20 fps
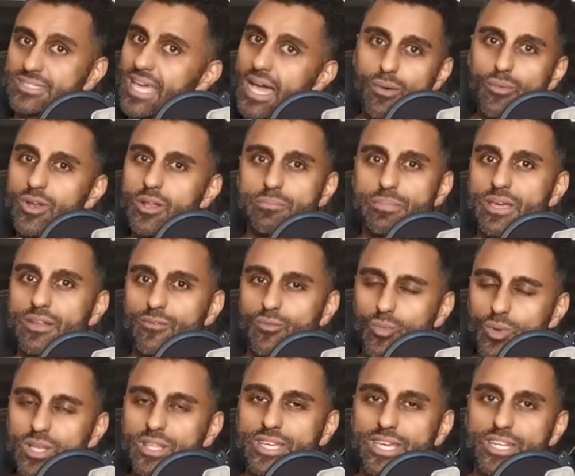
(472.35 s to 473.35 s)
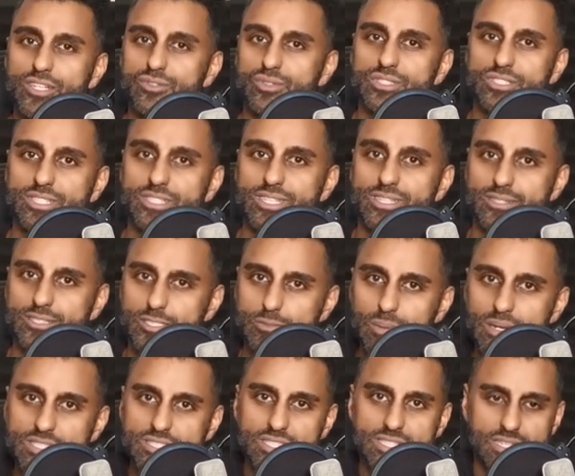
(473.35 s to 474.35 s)
That would have been really interesting,
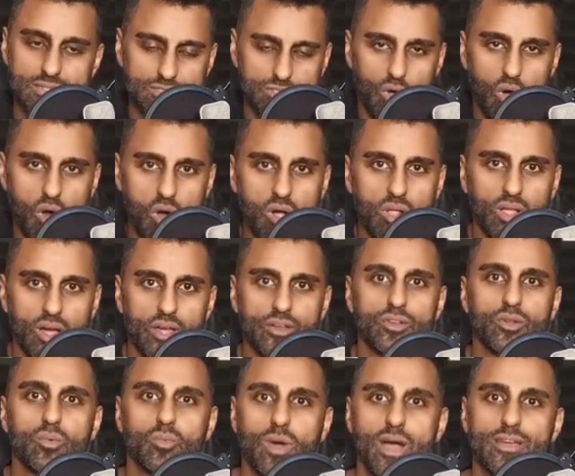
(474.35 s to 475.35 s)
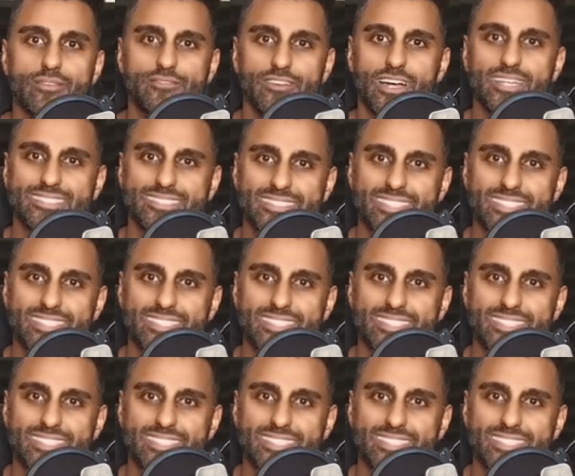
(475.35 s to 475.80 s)
especially that's all under Wi-Fi